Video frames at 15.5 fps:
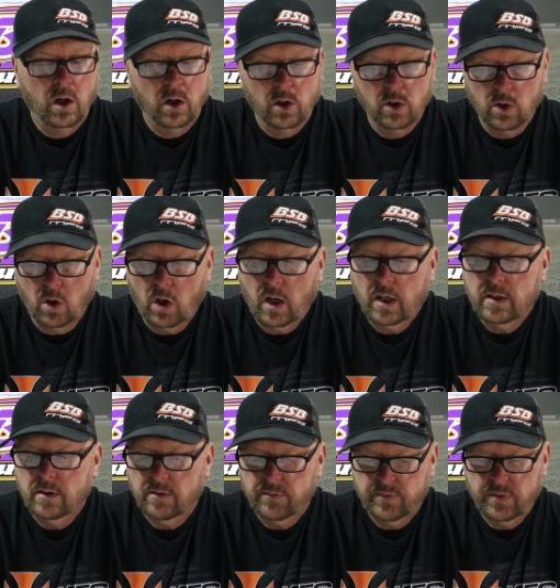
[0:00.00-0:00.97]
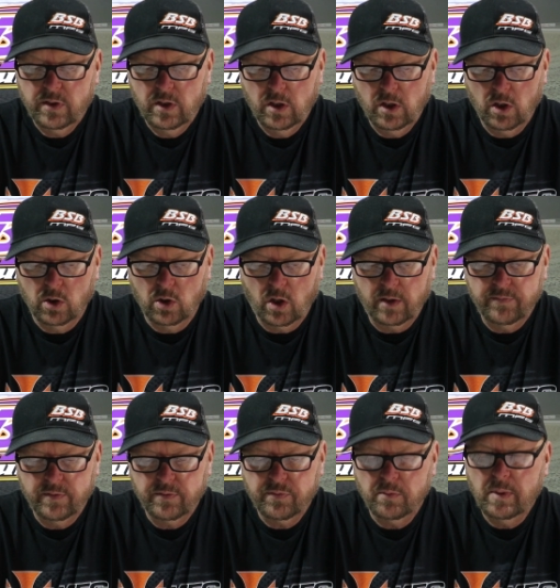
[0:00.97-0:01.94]
a lot of a lot
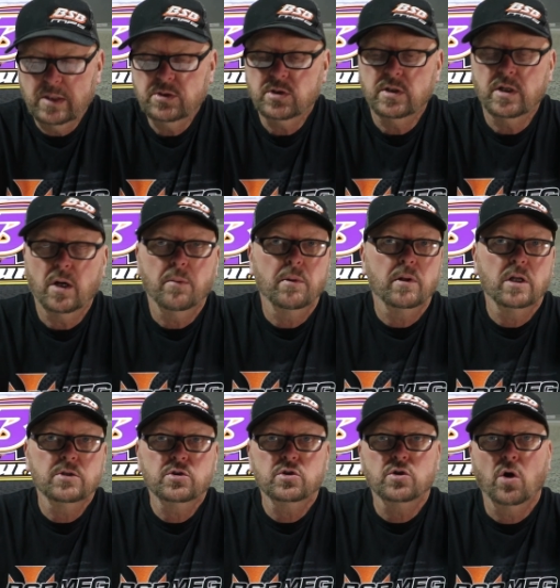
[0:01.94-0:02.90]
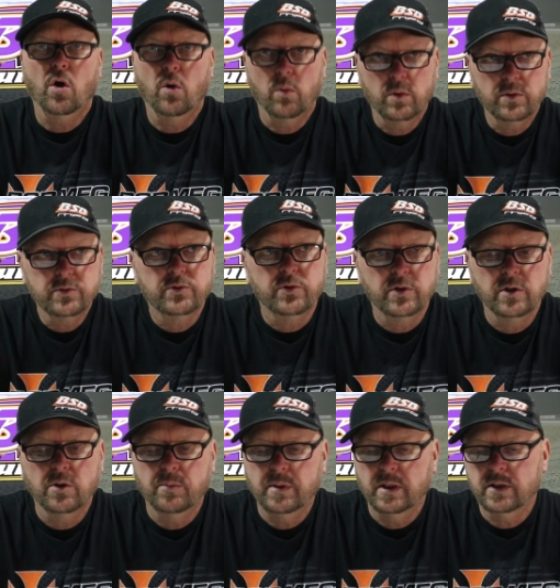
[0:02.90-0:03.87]
of information there, but let's start with
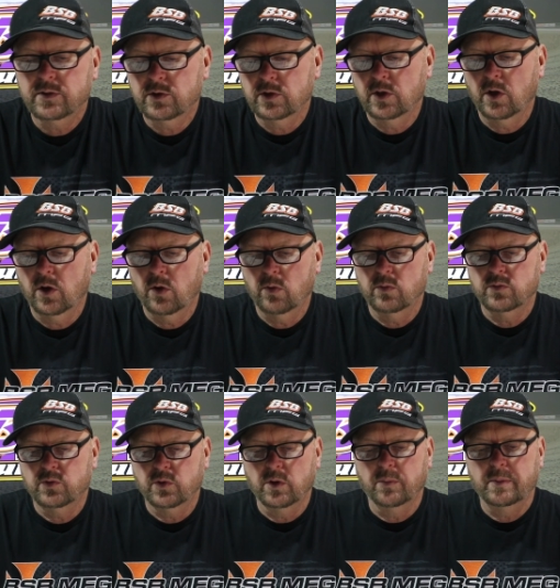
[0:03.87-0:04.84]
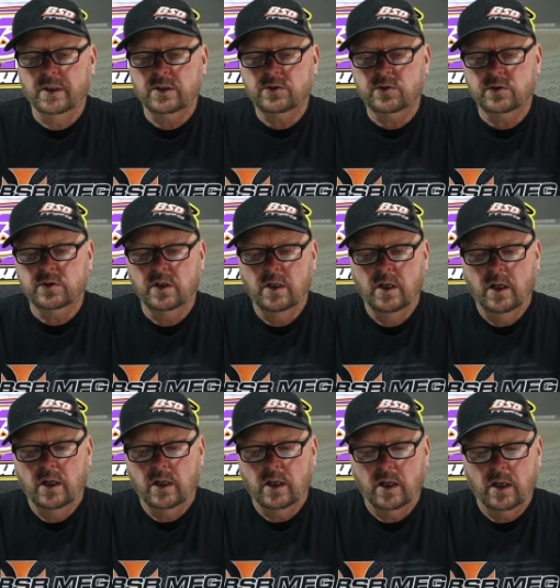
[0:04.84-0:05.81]
drill bits. You know, drill bits
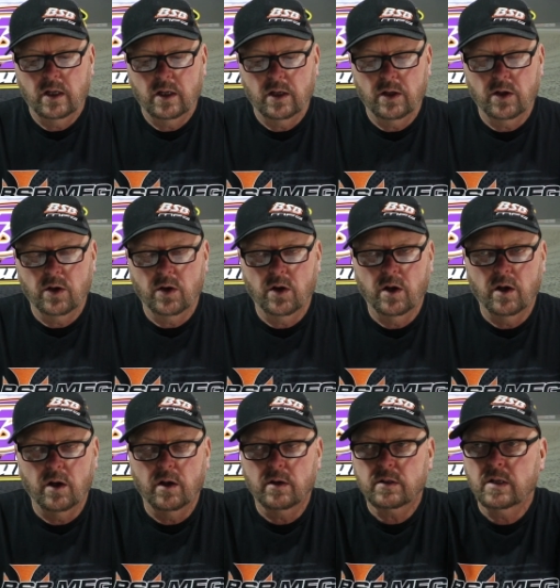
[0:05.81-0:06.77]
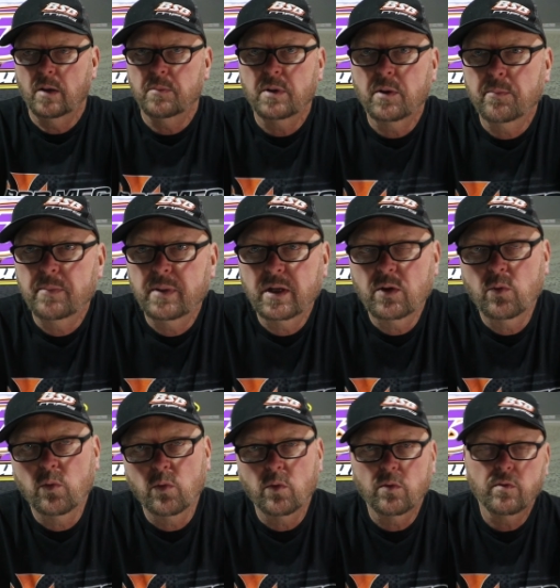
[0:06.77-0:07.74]
uh, come in a big
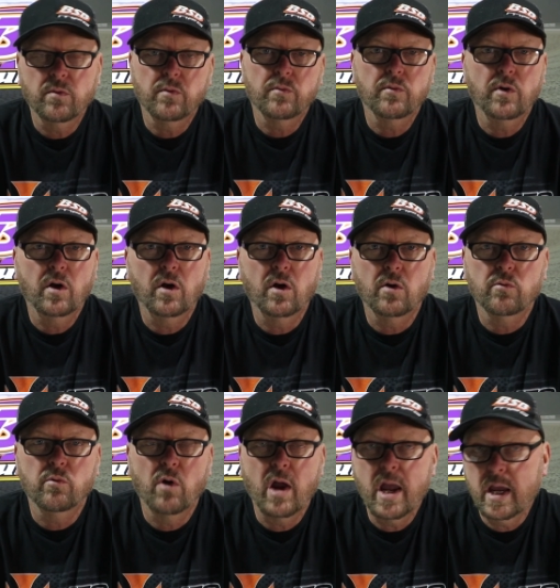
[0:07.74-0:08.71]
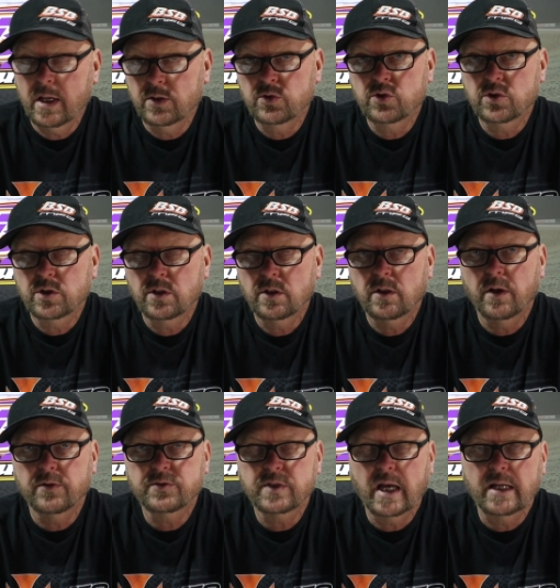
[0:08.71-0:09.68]
uh, range
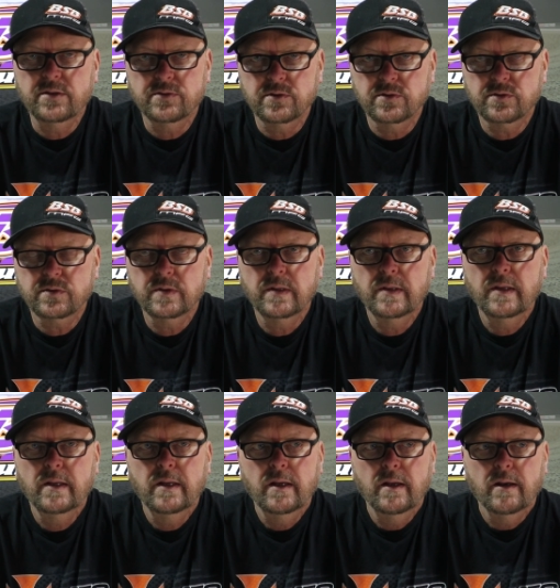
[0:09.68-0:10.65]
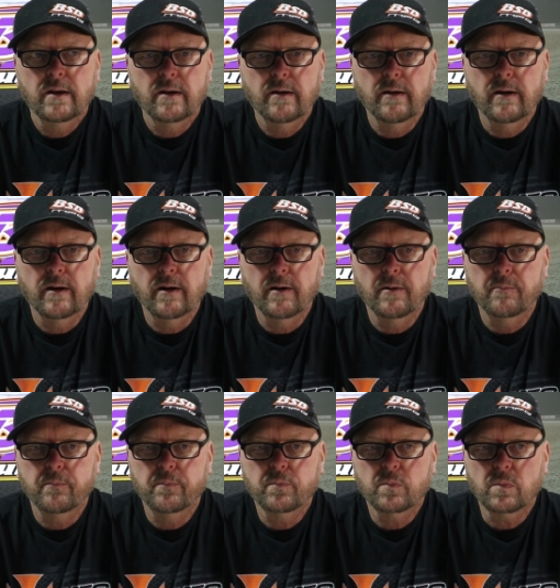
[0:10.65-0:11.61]
of sizes.
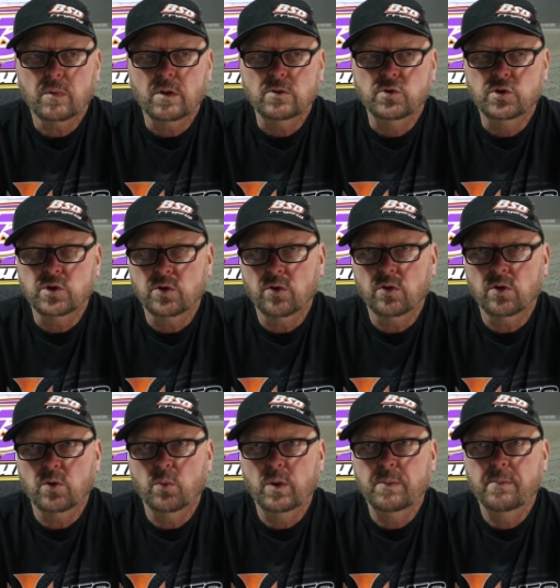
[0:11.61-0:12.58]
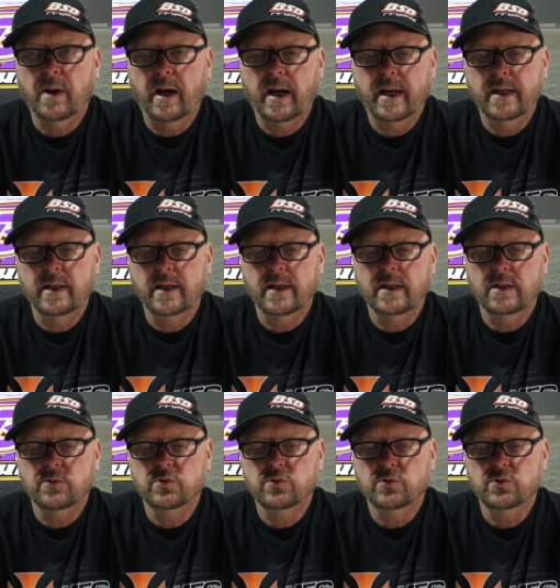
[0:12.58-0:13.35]
Um, generally, we buy a